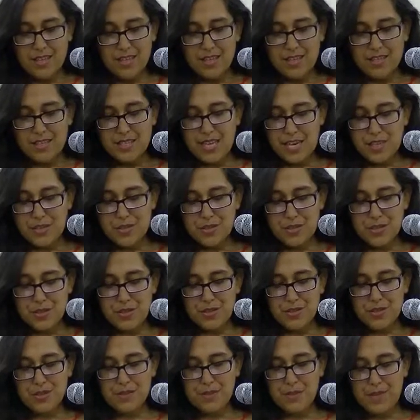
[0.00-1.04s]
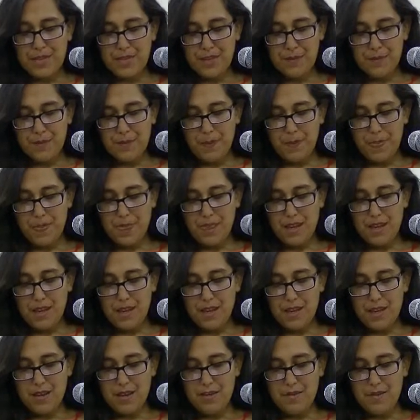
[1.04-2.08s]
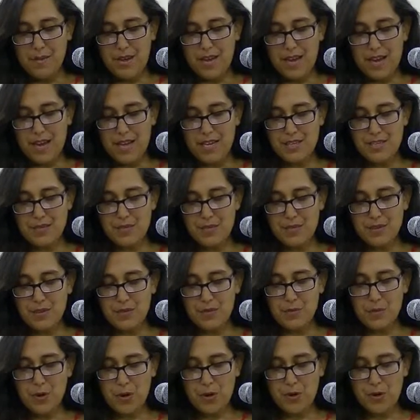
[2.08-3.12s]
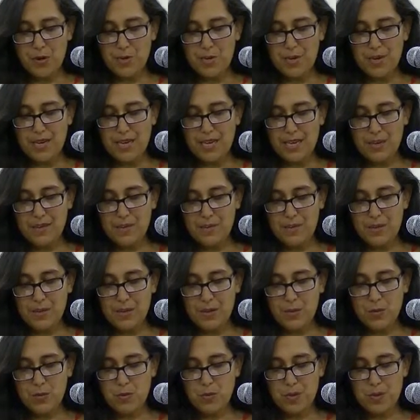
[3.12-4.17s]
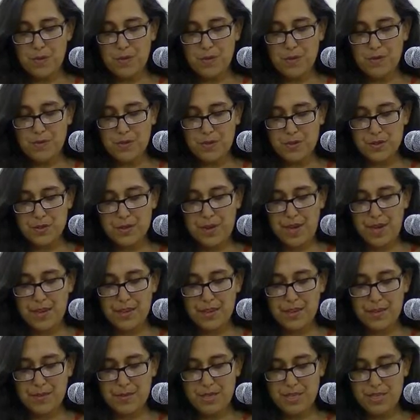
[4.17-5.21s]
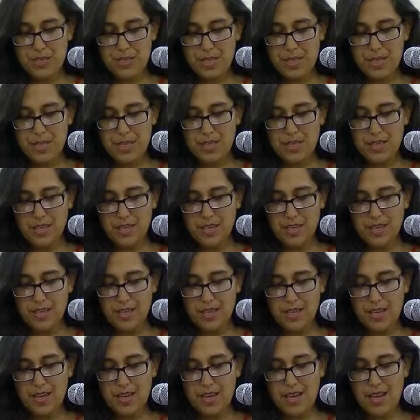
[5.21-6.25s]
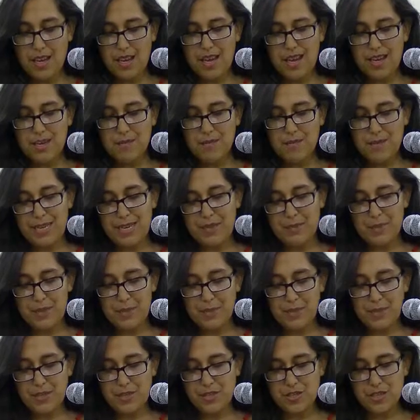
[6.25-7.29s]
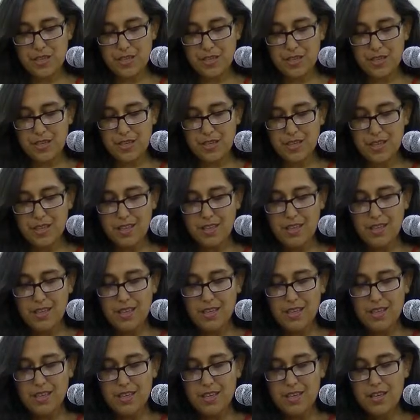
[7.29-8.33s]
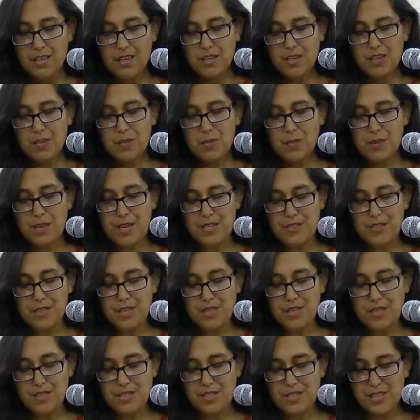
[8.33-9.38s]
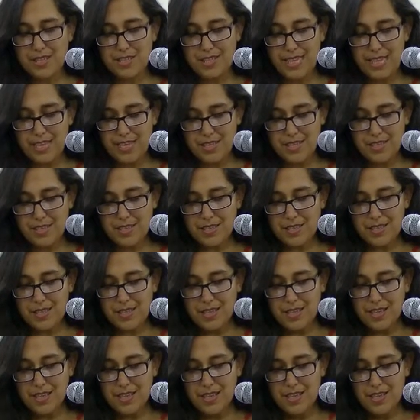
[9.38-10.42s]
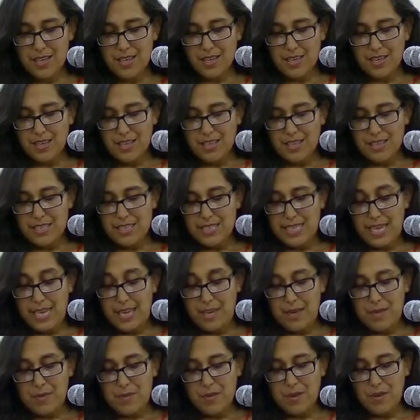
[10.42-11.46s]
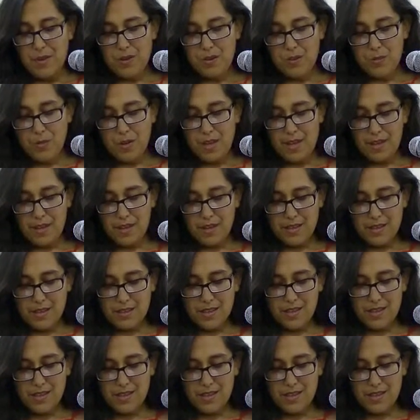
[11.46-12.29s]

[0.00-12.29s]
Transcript: Sash turns to me. My eyes are on the road, but I can feel the warmth of her smile on my cheek. I might be blushing. You're blushing, she says. Damn. Well,